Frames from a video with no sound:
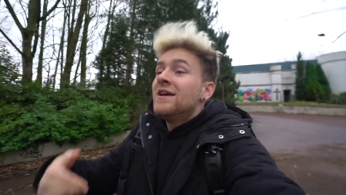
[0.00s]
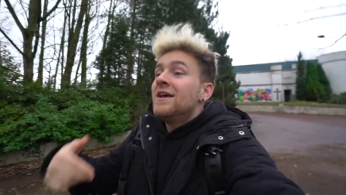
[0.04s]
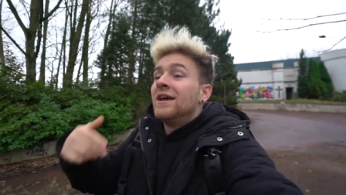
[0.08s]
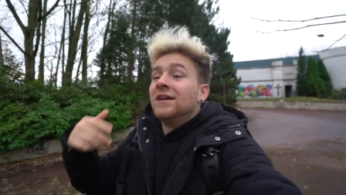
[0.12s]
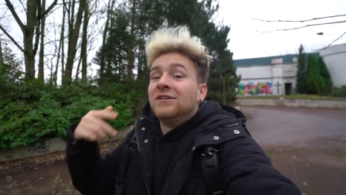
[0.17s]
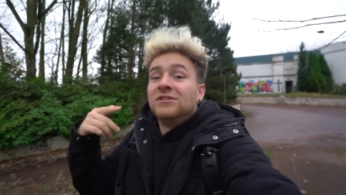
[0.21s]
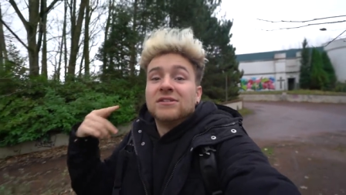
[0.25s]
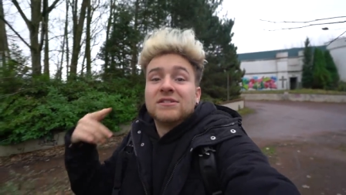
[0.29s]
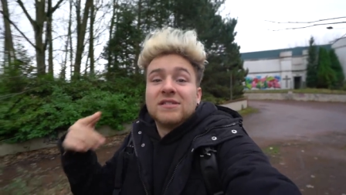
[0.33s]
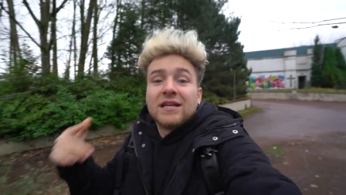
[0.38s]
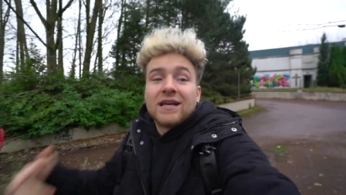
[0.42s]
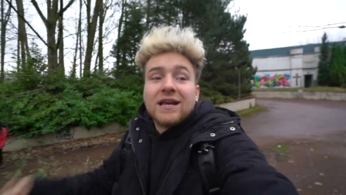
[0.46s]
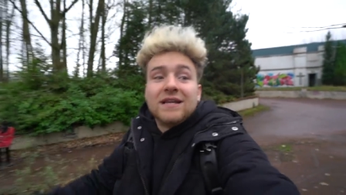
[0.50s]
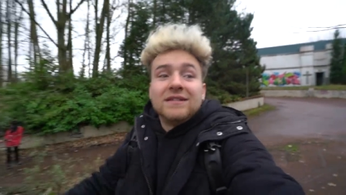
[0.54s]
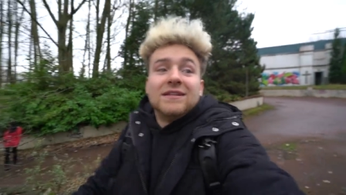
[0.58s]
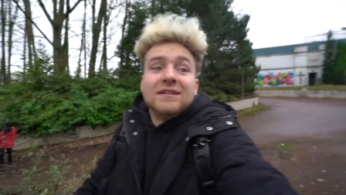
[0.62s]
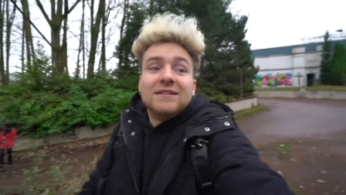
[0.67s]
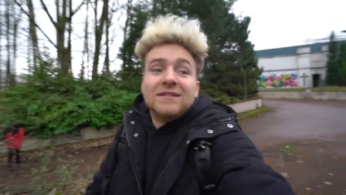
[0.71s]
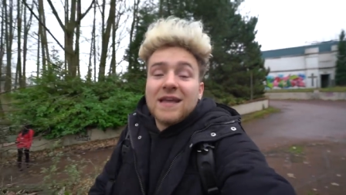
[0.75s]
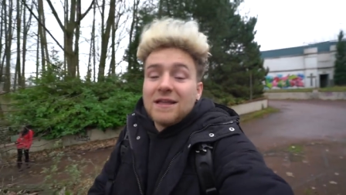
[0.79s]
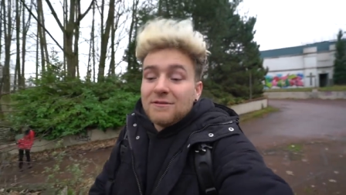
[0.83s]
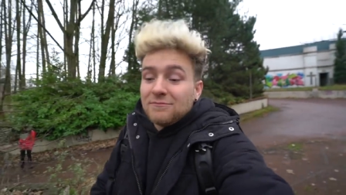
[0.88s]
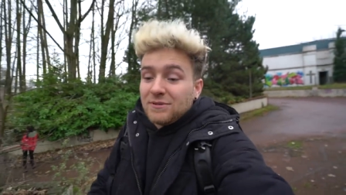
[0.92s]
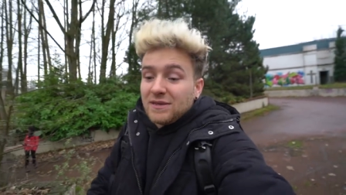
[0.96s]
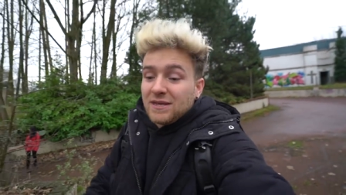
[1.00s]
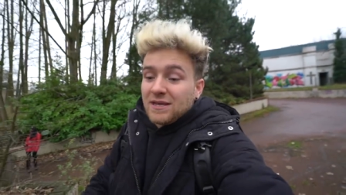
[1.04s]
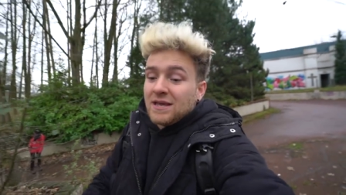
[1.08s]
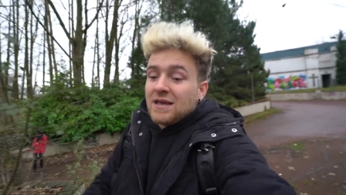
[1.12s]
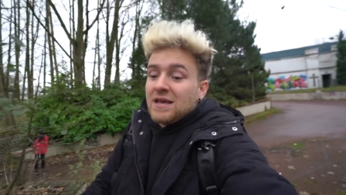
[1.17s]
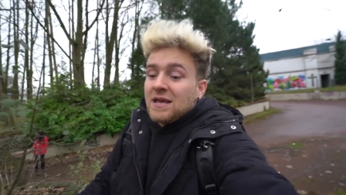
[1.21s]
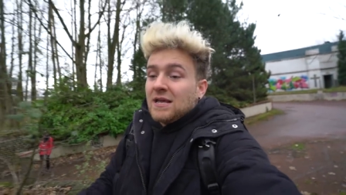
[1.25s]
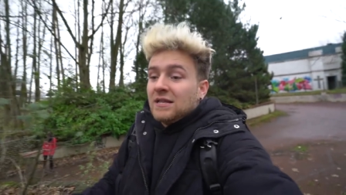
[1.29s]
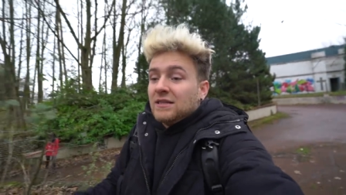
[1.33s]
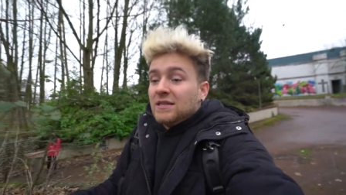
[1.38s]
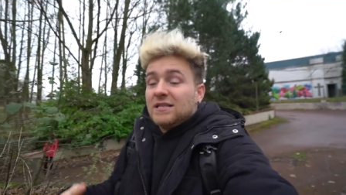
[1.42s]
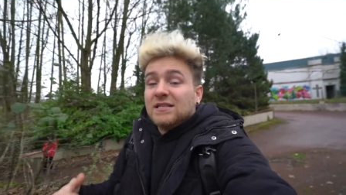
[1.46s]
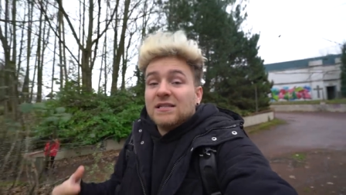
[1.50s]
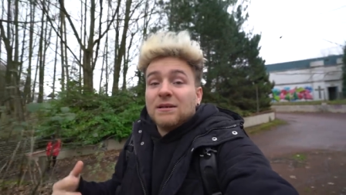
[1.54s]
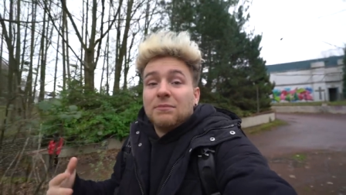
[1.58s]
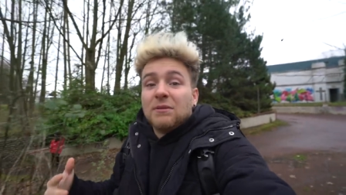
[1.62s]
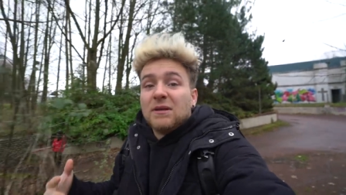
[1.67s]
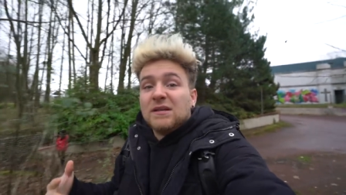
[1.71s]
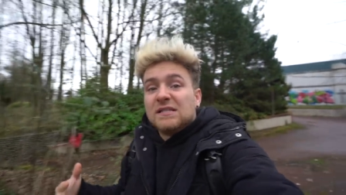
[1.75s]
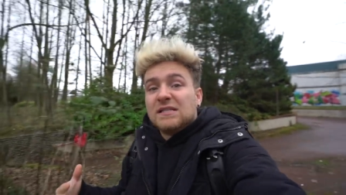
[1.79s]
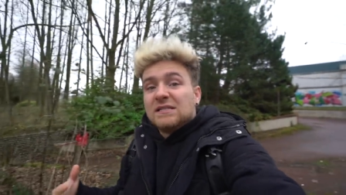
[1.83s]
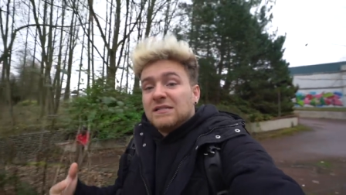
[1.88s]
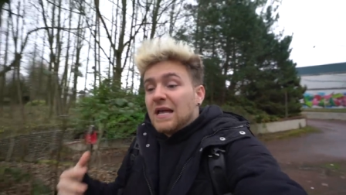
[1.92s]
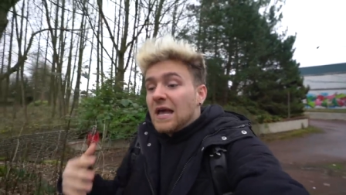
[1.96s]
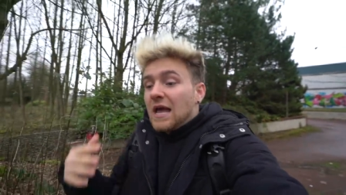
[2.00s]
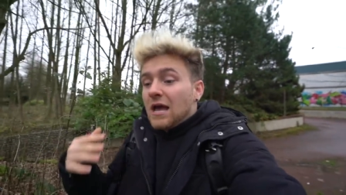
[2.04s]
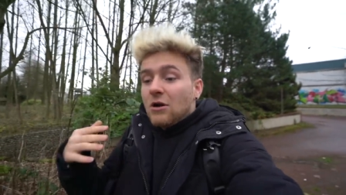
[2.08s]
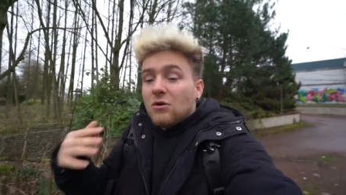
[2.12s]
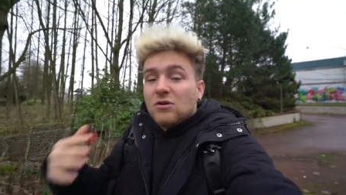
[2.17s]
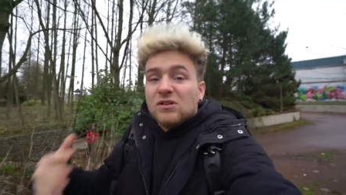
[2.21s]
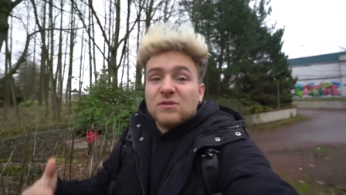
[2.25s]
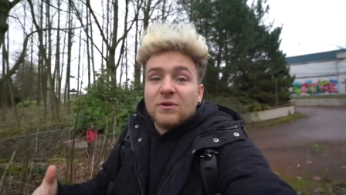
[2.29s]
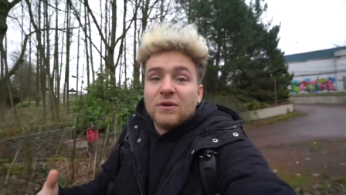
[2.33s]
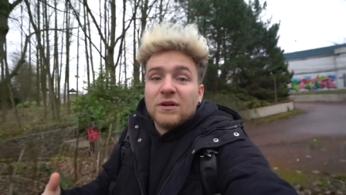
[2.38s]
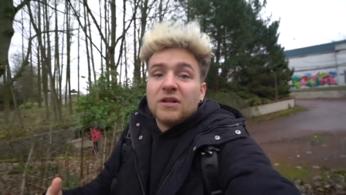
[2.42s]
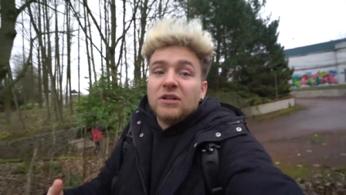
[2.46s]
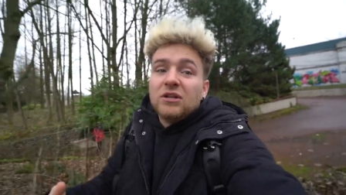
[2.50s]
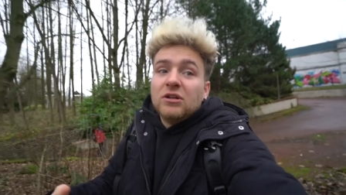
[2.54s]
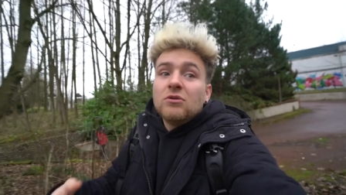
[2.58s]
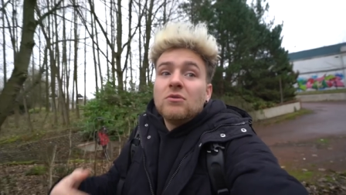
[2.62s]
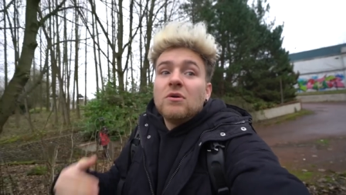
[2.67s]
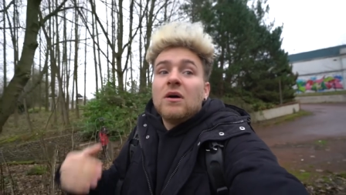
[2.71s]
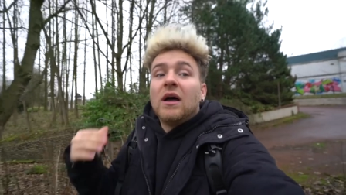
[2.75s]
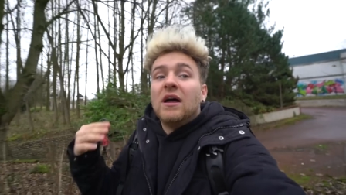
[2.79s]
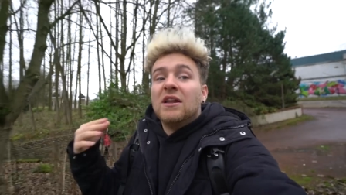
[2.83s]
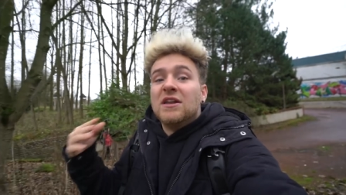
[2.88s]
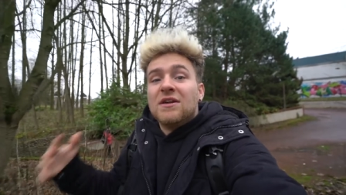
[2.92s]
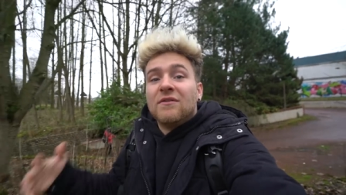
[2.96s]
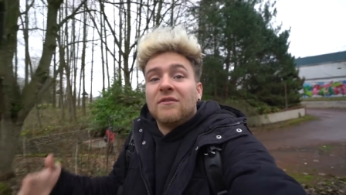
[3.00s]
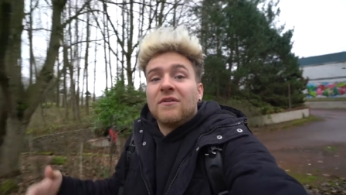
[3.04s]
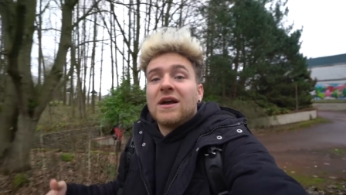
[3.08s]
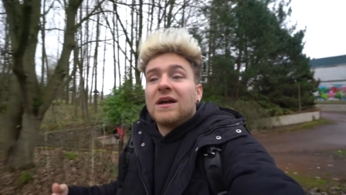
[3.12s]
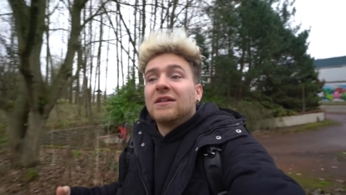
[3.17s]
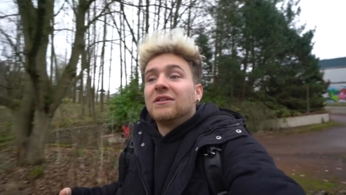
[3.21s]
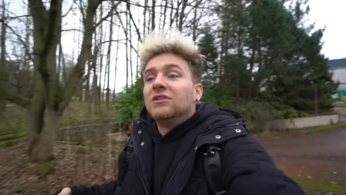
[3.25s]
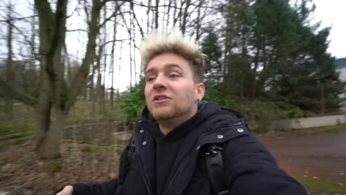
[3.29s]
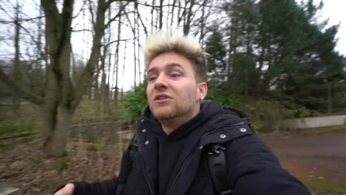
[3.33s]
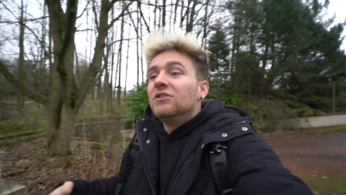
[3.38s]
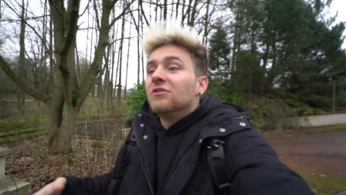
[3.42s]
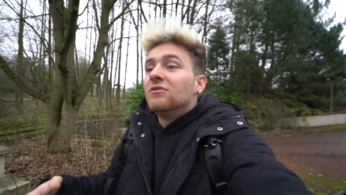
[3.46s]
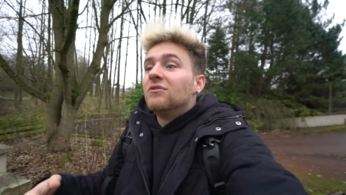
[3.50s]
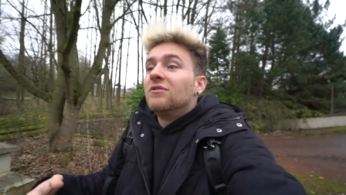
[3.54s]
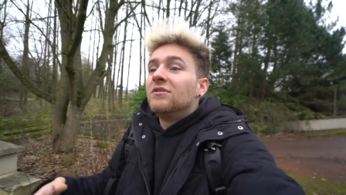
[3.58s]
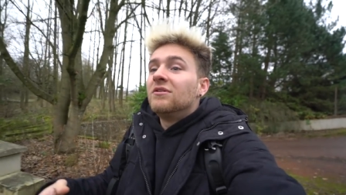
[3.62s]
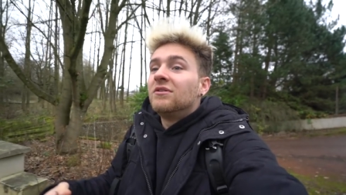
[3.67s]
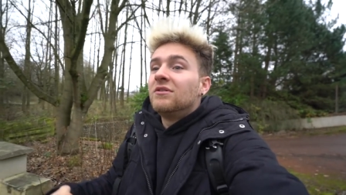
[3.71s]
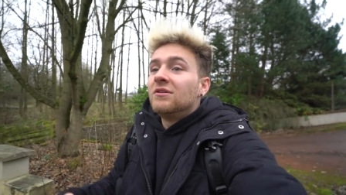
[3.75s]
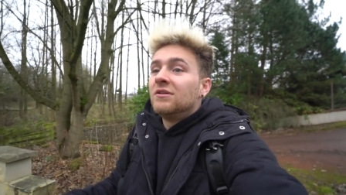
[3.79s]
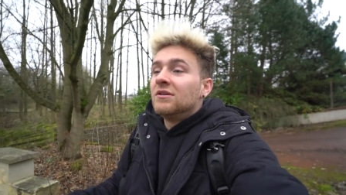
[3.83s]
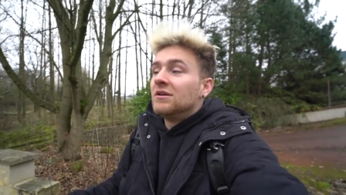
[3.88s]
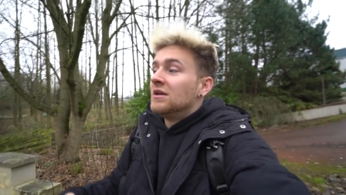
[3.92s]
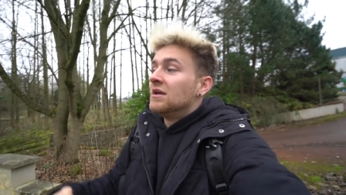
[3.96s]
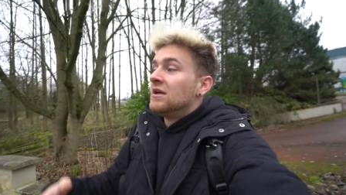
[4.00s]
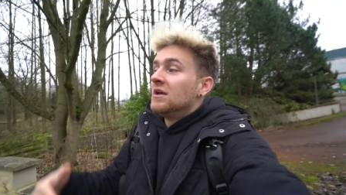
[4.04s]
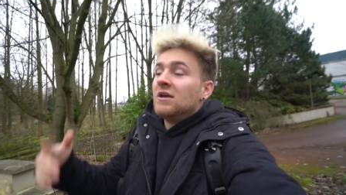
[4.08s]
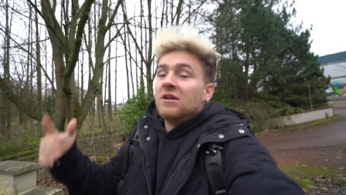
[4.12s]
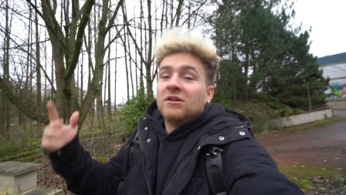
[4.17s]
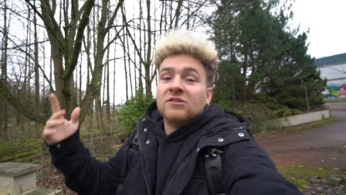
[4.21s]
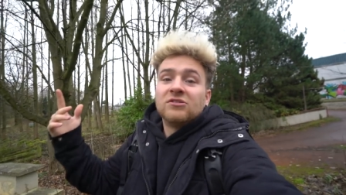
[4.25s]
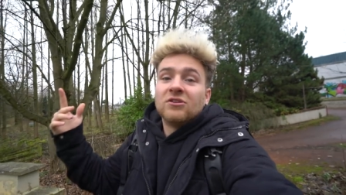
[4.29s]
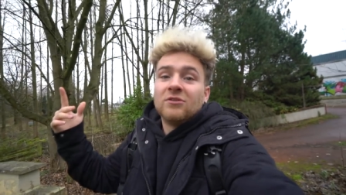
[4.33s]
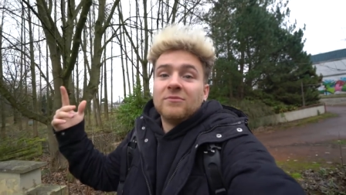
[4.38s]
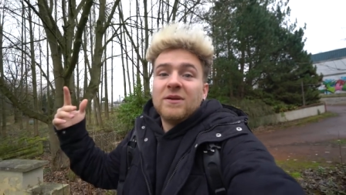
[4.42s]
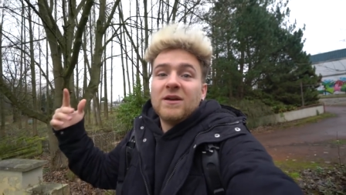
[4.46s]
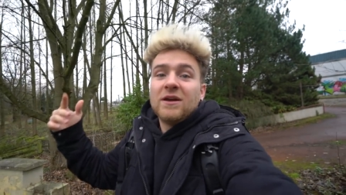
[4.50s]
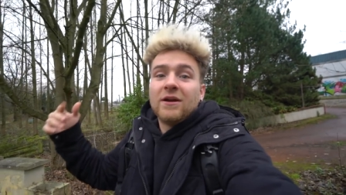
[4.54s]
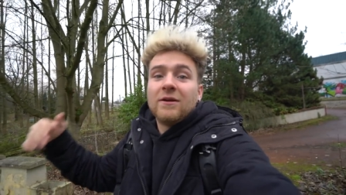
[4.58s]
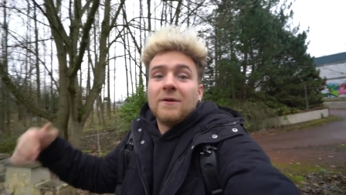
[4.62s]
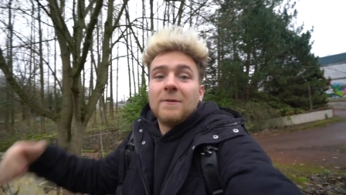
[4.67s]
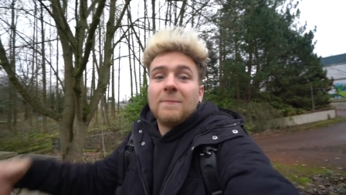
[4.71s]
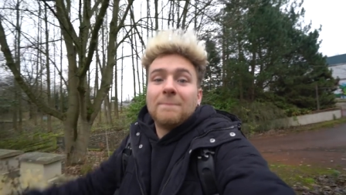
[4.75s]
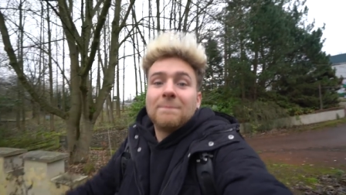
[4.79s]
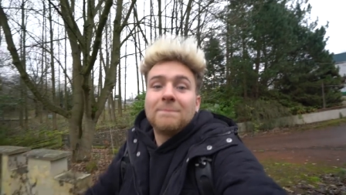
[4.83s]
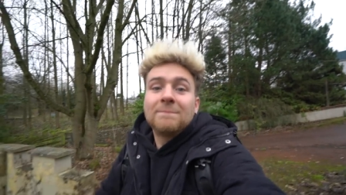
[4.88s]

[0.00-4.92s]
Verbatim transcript: and just like I did Denby. These are places that I always wanted to do, I never got to do. So I'm here.